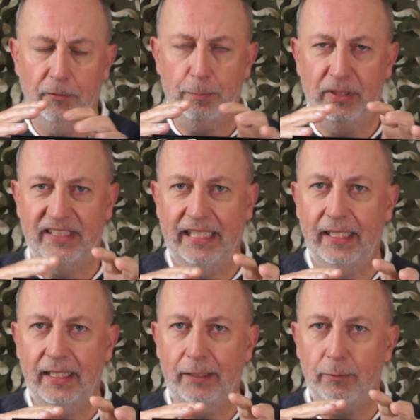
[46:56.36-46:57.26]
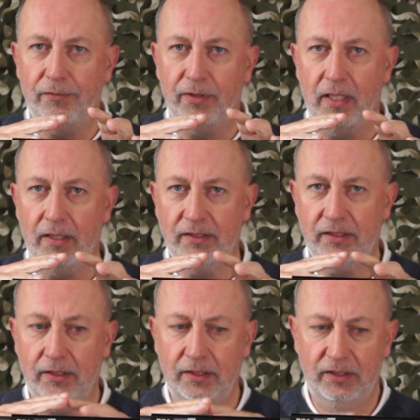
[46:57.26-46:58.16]
particularly with regards
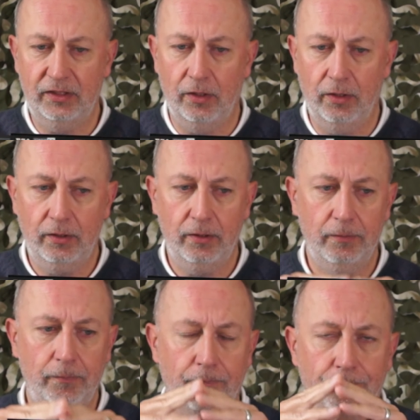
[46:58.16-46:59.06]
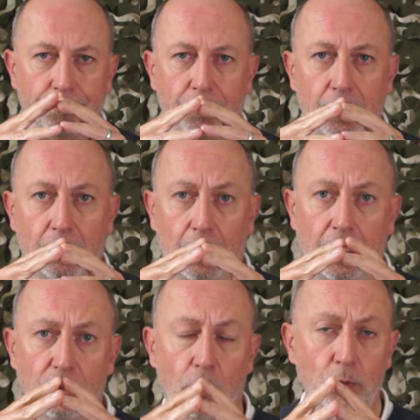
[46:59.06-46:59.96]
to the stock
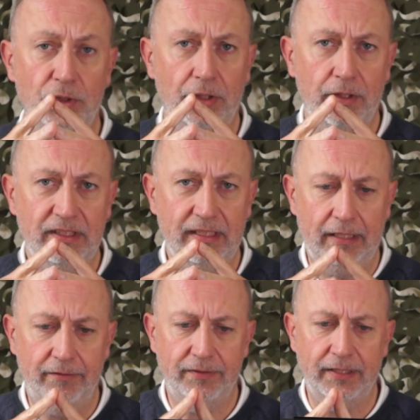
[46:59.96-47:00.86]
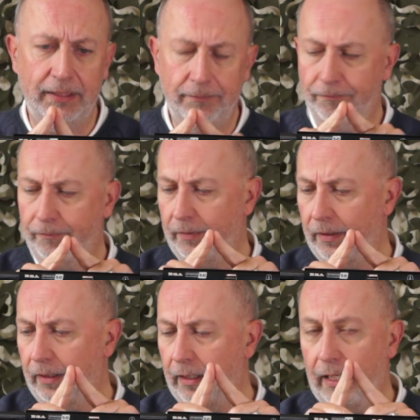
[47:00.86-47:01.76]
and also the safety
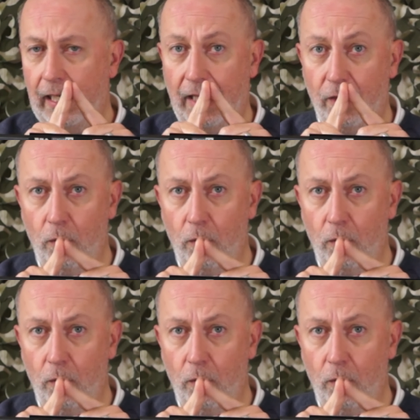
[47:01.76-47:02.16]
and